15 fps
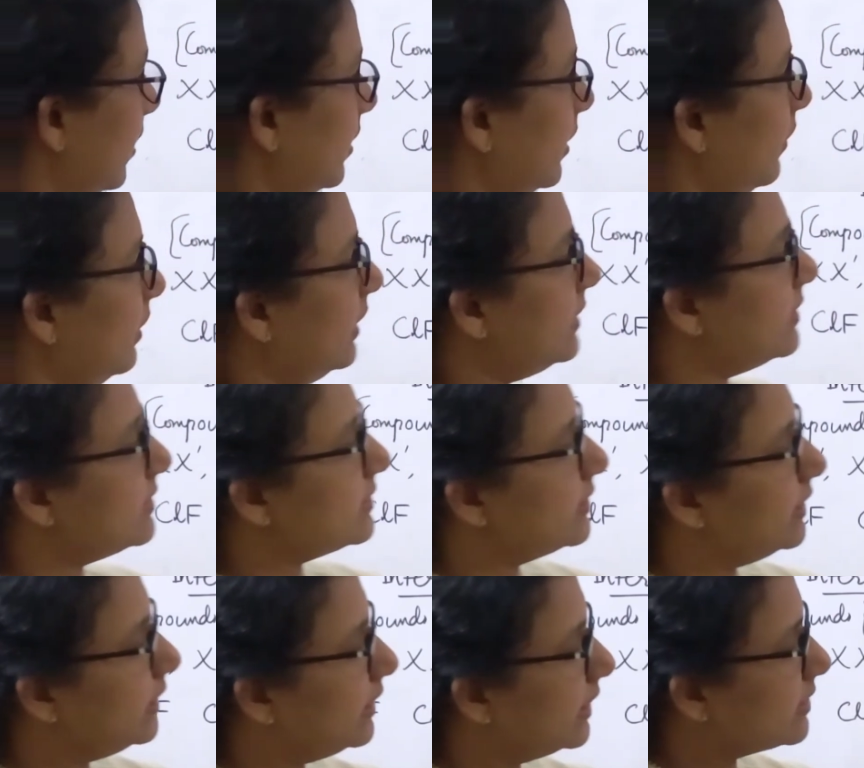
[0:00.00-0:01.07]
Now let us
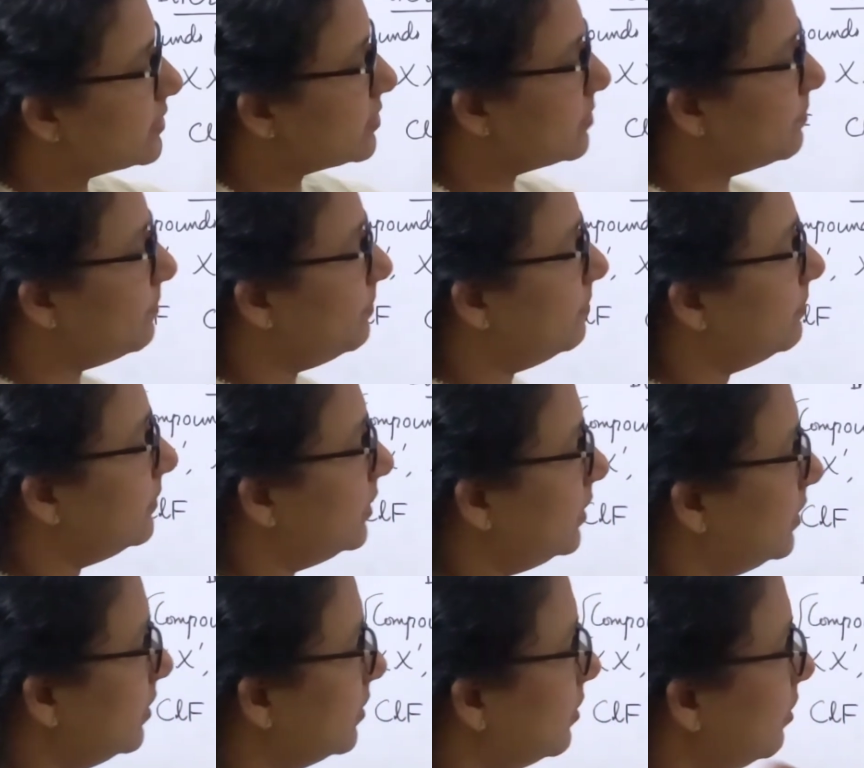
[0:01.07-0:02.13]
see next
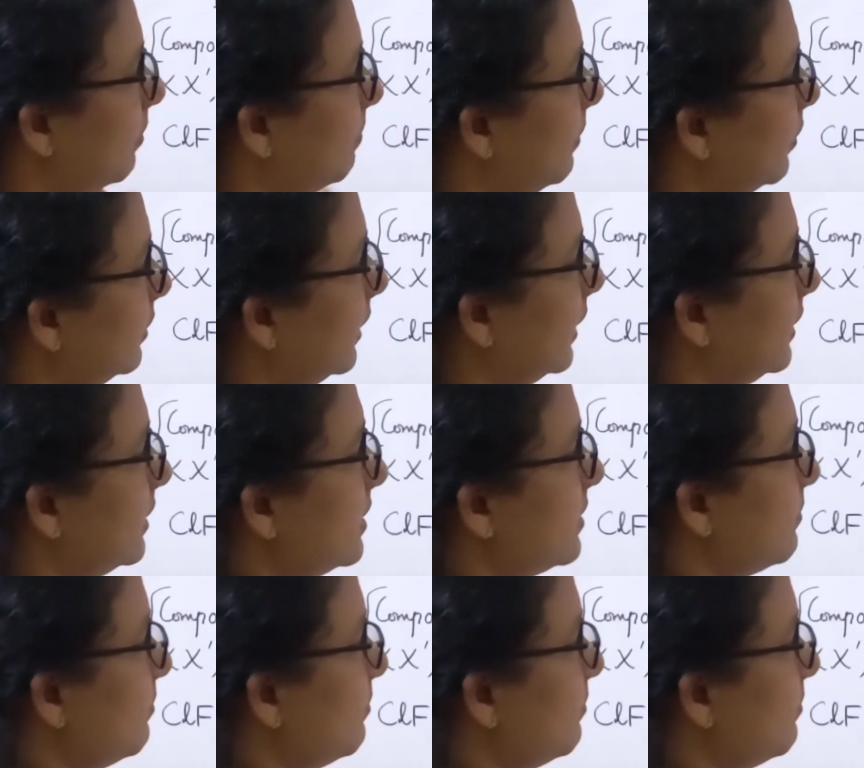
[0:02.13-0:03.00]
compound, that is